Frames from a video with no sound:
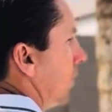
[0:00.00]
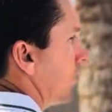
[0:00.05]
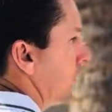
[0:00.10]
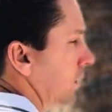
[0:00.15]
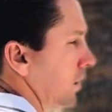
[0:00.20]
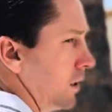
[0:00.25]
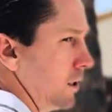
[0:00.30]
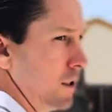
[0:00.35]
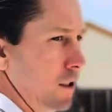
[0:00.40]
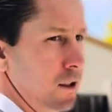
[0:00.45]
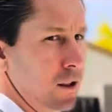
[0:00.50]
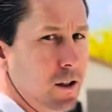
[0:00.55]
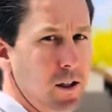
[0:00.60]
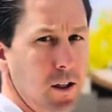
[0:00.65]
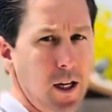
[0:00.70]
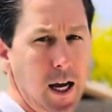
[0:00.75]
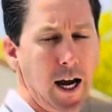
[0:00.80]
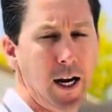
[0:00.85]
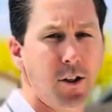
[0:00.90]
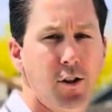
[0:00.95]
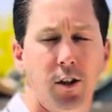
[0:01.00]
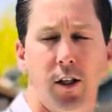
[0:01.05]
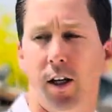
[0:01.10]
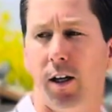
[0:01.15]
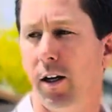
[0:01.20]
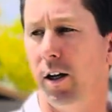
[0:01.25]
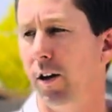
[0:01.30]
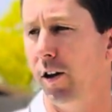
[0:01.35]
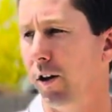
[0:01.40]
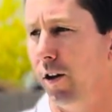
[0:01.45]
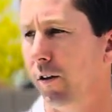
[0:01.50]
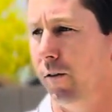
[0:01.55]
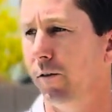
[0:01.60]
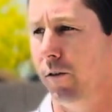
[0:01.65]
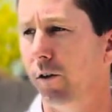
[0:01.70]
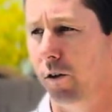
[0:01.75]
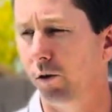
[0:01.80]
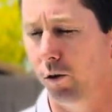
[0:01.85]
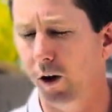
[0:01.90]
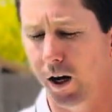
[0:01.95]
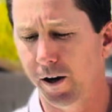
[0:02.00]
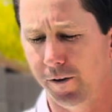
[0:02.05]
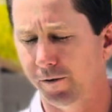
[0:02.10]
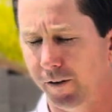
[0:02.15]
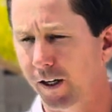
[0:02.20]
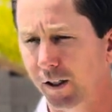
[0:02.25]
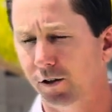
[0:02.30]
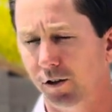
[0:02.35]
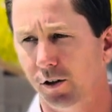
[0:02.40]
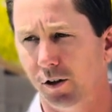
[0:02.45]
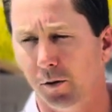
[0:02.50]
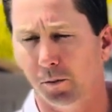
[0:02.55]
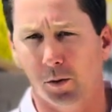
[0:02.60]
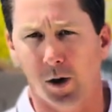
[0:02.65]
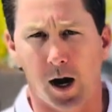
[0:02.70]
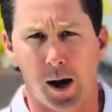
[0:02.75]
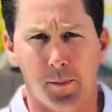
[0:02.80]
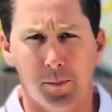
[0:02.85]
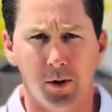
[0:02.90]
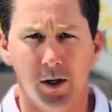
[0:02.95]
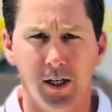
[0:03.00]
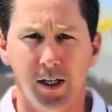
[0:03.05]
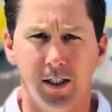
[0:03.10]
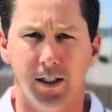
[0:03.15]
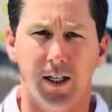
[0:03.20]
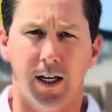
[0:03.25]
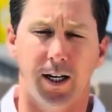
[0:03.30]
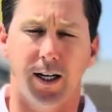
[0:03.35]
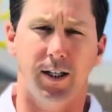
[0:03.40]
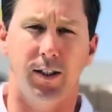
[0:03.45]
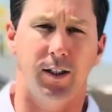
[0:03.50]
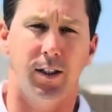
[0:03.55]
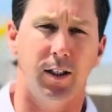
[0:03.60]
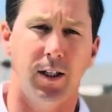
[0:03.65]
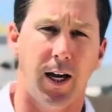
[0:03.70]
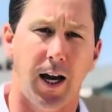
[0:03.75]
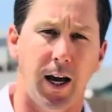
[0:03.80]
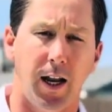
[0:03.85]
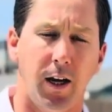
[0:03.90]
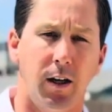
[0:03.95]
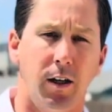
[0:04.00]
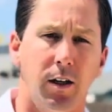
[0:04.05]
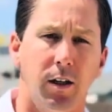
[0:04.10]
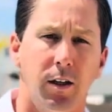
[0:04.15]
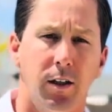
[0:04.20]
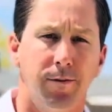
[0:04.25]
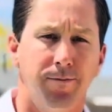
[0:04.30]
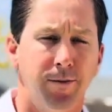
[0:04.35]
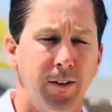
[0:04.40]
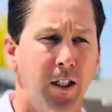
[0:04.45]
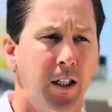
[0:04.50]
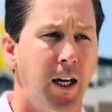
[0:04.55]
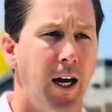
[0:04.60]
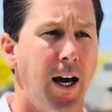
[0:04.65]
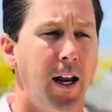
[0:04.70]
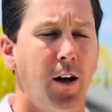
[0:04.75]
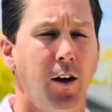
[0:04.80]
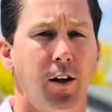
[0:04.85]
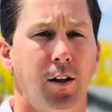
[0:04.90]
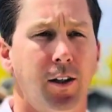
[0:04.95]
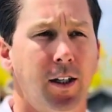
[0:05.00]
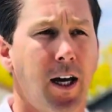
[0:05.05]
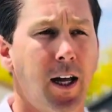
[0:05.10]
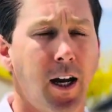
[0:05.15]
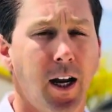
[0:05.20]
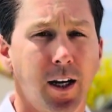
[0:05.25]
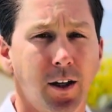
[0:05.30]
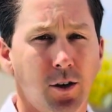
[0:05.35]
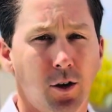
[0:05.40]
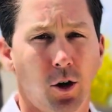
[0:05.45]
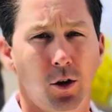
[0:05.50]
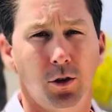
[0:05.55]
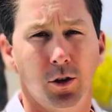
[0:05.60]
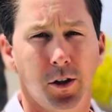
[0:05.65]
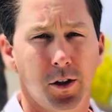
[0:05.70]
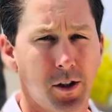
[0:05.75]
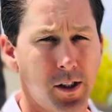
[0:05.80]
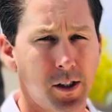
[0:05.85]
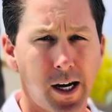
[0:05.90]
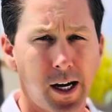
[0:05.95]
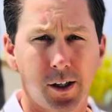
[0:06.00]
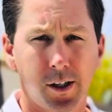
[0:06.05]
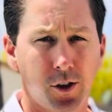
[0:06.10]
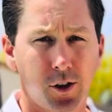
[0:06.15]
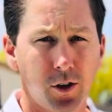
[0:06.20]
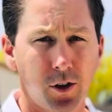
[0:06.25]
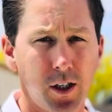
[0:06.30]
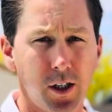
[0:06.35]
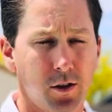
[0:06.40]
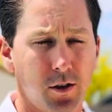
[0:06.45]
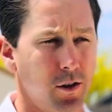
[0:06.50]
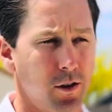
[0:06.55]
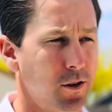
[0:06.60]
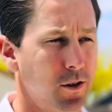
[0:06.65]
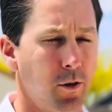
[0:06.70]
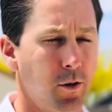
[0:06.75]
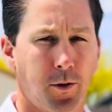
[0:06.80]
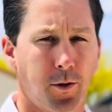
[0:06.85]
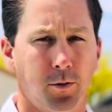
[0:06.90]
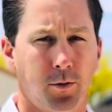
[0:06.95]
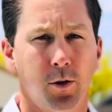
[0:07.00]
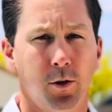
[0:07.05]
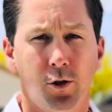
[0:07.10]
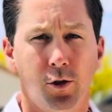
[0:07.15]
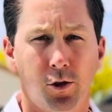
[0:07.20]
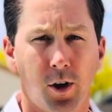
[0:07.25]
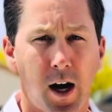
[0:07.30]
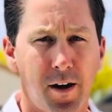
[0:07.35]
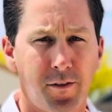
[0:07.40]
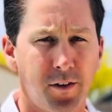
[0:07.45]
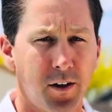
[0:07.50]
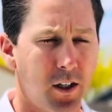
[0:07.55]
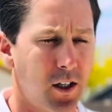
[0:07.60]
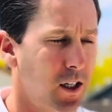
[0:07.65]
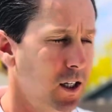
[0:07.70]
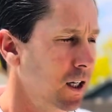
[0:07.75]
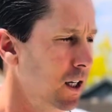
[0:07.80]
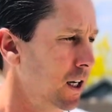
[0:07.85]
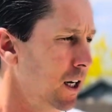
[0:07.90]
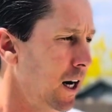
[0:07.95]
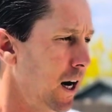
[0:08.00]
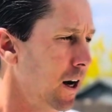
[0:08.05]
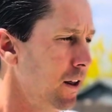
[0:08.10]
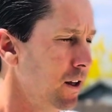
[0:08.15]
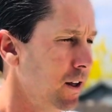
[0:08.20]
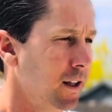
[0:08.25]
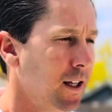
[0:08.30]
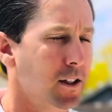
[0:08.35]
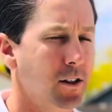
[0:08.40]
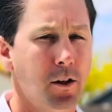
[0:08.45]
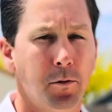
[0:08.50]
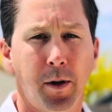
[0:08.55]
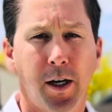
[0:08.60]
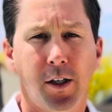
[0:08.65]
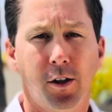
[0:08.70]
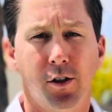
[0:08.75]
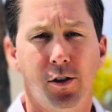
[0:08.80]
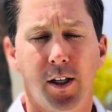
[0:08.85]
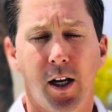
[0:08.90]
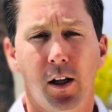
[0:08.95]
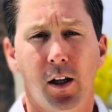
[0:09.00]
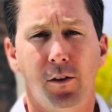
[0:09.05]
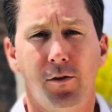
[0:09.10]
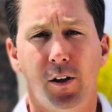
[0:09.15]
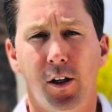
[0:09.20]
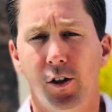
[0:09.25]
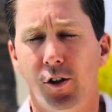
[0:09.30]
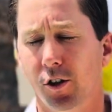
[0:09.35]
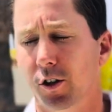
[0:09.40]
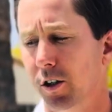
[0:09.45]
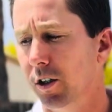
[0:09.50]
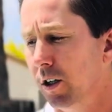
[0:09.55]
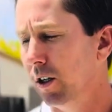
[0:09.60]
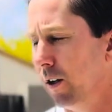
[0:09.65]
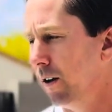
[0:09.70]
So this is actually another great feature of the property is that it's at a dead-end cul-de-sac street, so there's no through traffic. I think that's a major selling feature.